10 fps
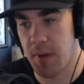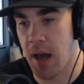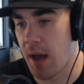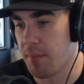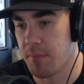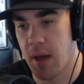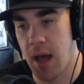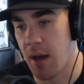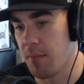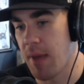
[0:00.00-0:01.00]
Um,
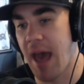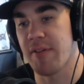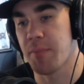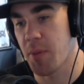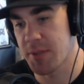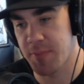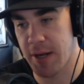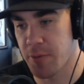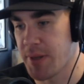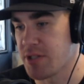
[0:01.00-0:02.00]
um, having purpose behind
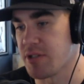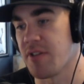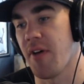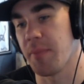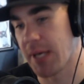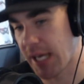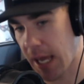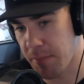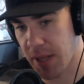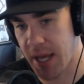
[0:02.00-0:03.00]
your pitches, developing a
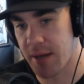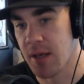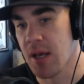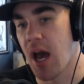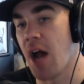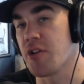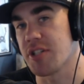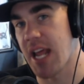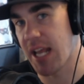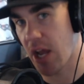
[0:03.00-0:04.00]
game plan,
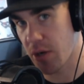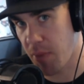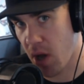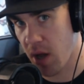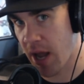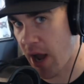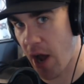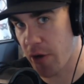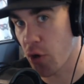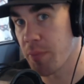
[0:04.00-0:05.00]
understanding how your ball, uh, how
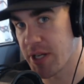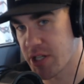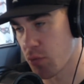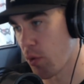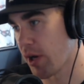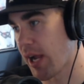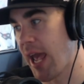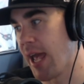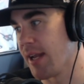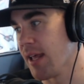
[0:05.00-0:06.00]
your pitches work,
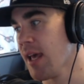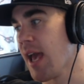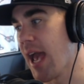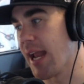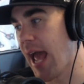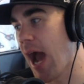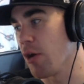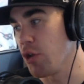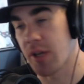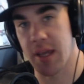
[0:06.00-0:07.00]
and and how
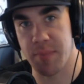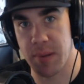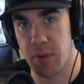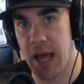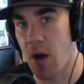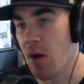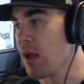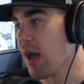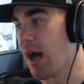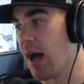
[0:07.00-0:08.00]
you can get people out.
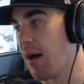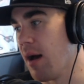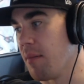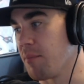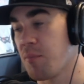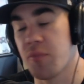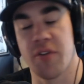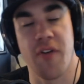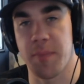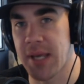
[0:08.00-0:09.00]
Uh, um,
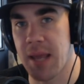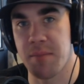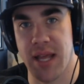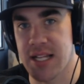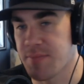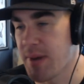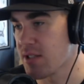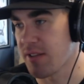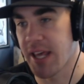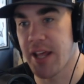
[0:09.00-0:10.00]
developing game plans based
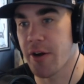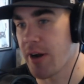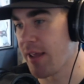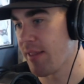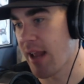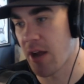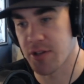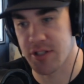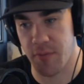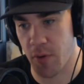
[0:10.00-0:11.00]
on the hitter, and then how your
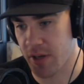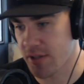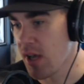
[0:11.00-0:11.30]
stuff works.